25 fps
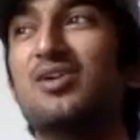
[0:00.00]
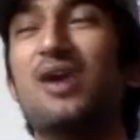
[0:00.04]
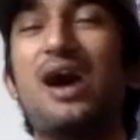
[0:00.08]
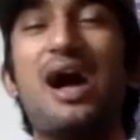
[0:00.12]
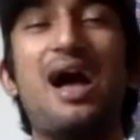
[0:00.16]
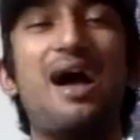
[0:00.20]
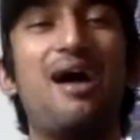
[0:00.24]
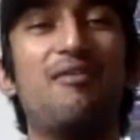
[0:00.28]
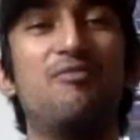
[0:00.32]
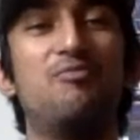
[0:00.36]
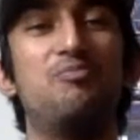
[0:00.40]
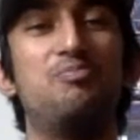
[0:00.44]

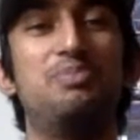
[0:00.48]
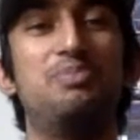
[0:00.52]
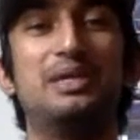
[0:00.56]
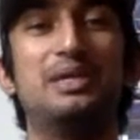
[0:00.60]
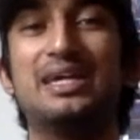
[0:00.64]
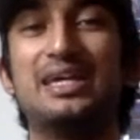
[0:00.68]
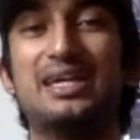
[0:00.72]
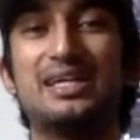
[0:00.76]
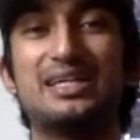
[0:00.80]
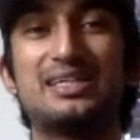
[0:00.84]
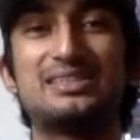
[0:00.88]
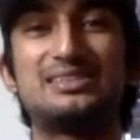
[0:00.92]
have
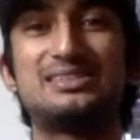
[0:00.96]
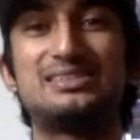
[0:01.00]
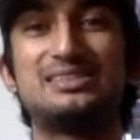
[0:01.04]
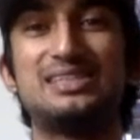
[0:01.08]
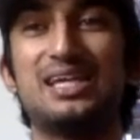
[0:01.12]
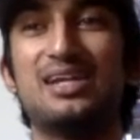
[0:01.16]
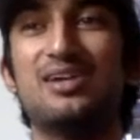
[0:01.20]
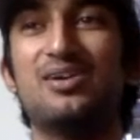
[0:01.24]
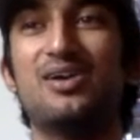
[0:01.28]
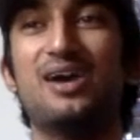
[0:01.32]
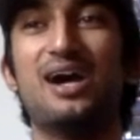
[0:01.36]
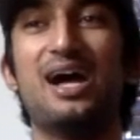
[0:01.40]
bigs. They
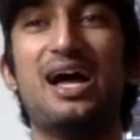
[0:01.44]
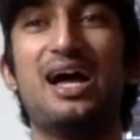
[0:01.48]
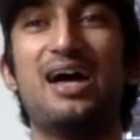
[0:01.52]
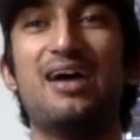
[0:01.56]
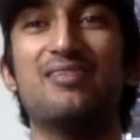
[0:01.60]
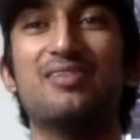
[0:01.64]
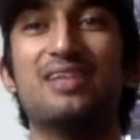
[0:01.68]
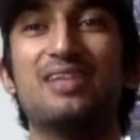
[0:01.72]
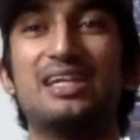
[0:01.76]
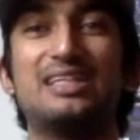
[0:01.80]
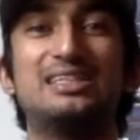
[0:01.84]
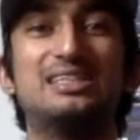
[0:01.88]
don't have
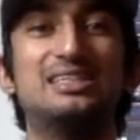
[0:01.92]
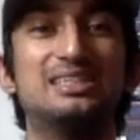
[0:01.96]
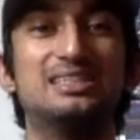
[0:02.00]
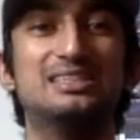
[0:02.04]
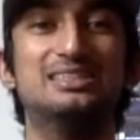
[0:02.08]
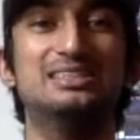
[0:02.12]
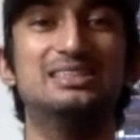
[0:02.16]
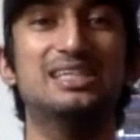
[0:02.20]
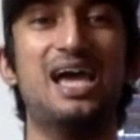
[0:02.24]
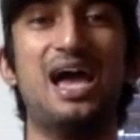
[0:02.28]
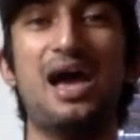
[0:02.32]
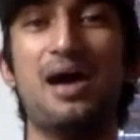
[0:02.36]
like the
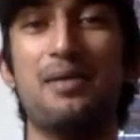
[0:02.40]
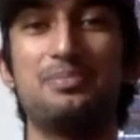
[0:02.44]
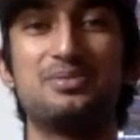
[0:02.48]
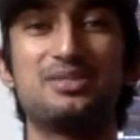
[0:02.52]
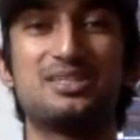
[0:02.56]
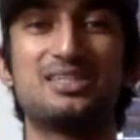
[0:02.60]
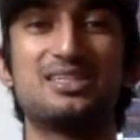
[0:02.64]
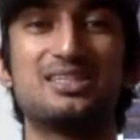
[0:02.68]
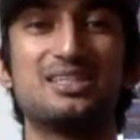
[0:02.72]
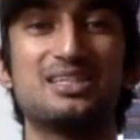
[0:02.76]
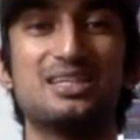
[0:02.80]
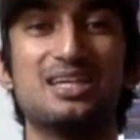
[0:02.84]
depth.
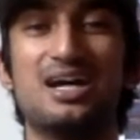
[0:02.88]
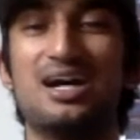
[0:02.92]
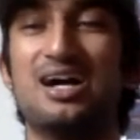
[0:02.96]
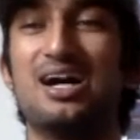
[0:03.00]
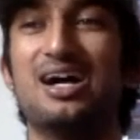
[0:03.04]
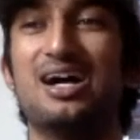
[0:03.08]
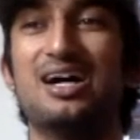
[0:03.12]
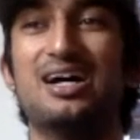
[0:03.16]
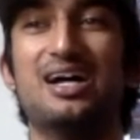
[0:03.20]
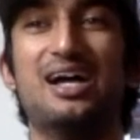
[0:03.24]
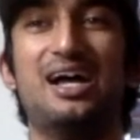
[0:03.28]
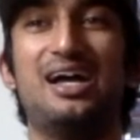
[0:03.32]

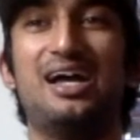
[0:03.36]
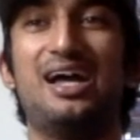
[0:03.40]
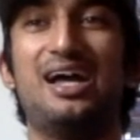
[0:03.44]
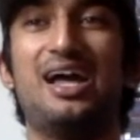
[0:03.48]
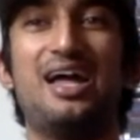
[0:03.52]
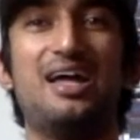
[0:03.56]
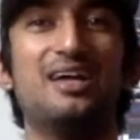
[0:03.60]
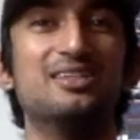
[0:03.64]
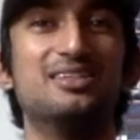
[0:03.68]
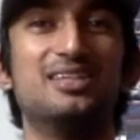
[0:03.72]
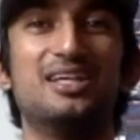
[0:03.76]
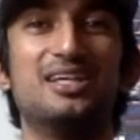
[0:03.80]
Uh,
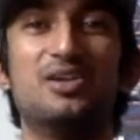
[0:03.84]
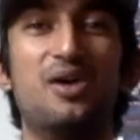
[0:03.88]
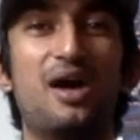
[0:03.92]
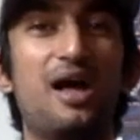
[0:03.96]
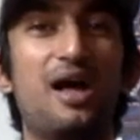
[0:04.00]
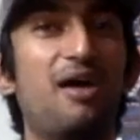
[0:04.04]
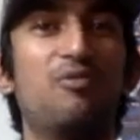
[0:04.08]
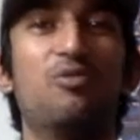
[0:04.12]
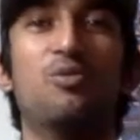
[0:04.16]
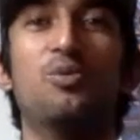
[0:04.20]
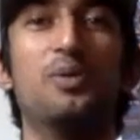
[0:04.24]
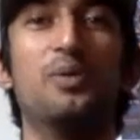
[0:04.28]
they don't
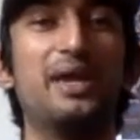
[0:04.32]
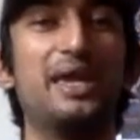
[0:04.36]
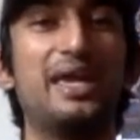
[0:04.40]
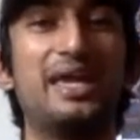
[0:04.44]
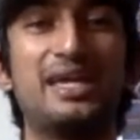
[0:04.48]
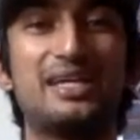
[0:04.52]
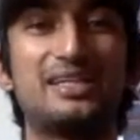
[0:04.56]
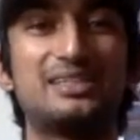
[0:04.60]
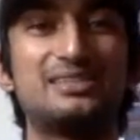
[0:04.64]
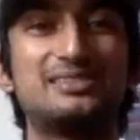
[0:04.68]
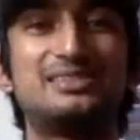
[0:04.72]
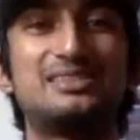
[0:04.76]
have
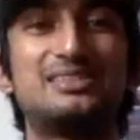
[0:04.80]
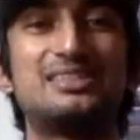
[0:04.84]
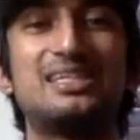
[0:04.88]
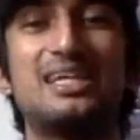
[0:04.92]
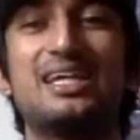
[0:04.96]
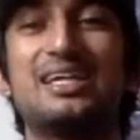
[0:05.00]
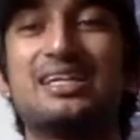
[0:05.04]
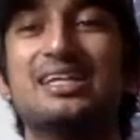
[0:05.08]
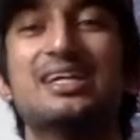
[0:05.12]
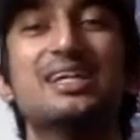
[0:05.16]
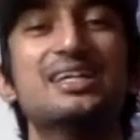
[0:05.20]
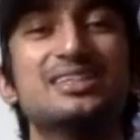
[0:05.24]
wings.
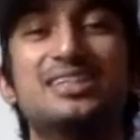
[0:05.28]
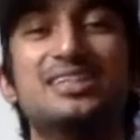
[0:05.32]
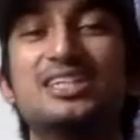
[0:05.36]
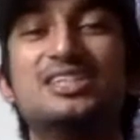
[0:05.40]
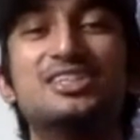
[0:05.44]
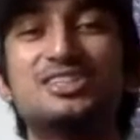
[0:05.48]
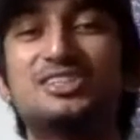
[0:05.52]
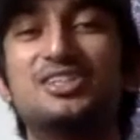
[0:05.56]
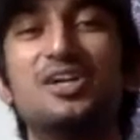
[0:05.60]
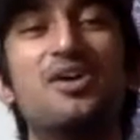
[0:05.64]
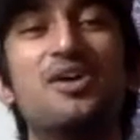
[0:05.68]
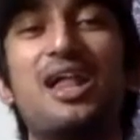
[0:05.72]
Like they
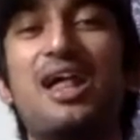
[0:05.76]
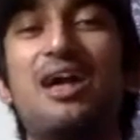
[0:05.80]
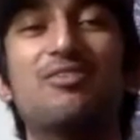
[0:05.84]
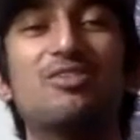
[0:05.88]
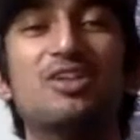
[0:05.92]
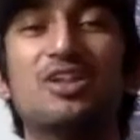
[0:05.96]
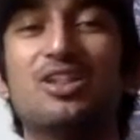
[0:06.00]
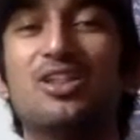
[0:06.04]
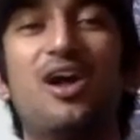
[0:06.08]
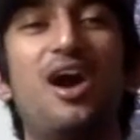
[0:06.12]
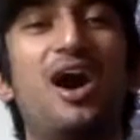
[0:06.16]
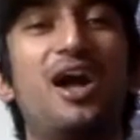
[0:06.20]
just don't have a
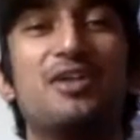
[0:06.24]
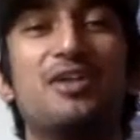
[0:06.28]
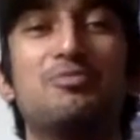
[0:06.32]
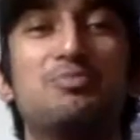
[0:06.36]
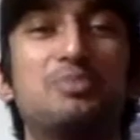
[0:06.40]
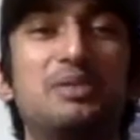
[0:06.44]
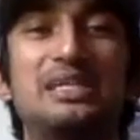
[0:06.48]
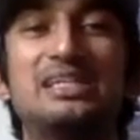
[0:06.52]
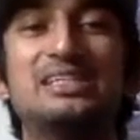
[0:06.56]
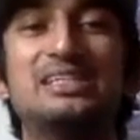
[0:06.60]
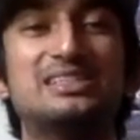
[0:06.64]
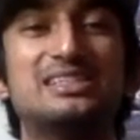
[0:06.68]
lot of
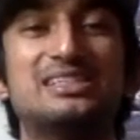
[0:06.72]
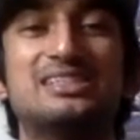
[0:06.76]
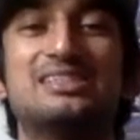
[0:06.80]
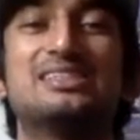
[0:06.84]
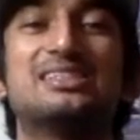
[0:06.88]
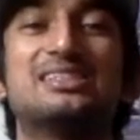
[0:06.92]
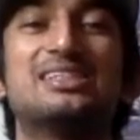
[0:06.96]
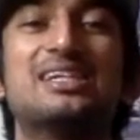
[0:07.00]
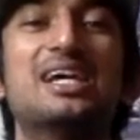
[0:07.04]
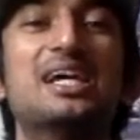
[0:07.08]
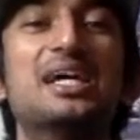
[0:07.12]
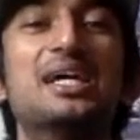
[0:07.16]

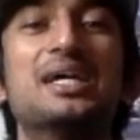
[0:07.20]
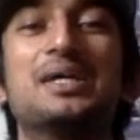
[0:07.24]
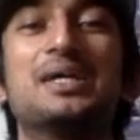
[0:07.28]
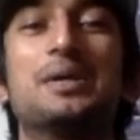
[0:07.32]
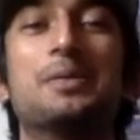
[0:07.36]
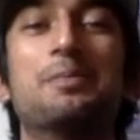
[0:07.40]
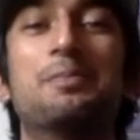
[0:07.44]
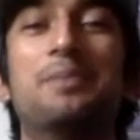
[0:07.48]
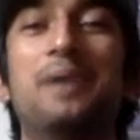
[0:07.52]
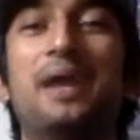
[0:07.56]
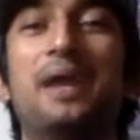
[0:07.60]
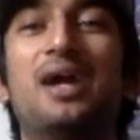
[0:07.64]
pieces
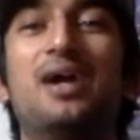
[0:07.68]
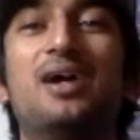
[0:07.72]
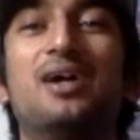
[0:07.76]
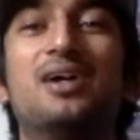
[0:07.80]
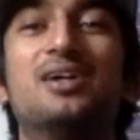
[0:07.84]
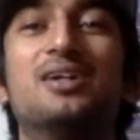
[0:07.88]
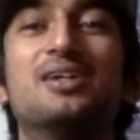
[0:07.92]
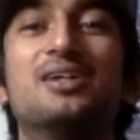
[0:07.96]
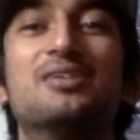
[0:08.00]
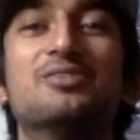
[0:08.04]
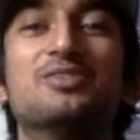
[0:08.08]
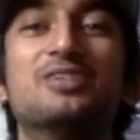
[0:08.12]

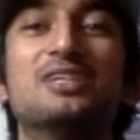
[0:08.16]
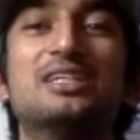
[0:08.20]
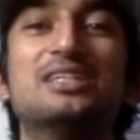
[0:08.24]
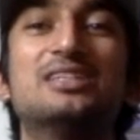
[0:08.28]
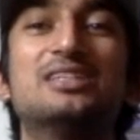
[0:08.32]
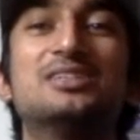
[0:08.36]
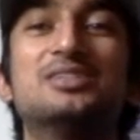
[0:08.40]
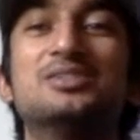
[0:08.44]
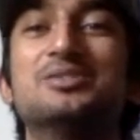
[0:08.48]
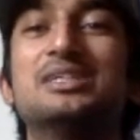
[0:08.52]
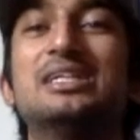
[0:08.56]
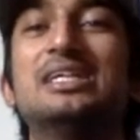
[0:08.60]
comparatively
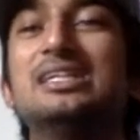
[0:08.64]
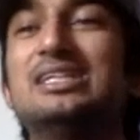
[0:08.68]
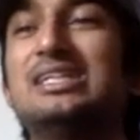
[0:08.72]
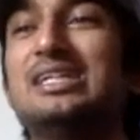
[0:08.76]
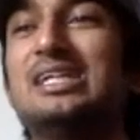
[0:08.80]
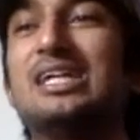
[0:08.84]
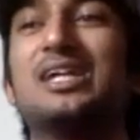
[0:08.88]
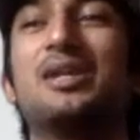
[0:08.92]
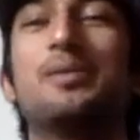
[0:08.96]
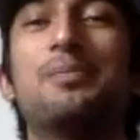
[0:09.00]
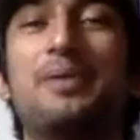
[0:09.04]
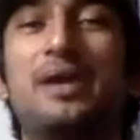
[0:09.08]
to an
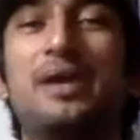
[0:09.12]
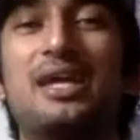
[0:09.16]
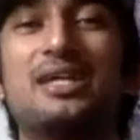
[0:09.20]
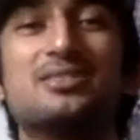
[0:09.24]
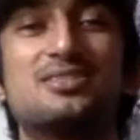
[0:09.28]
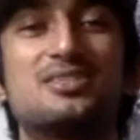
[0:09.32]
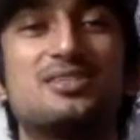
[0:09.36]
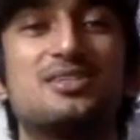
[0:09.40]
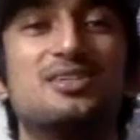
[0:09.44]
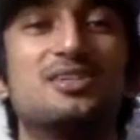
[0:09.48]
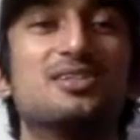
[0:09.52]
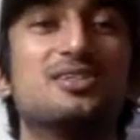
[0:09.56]
Indiana
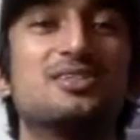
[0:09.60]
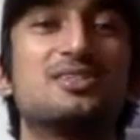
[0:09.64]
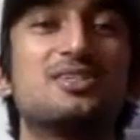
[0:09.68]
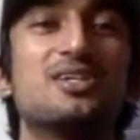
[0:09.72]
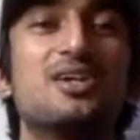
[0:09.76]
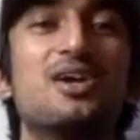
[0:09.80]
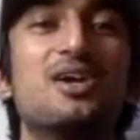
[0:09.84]
Pacers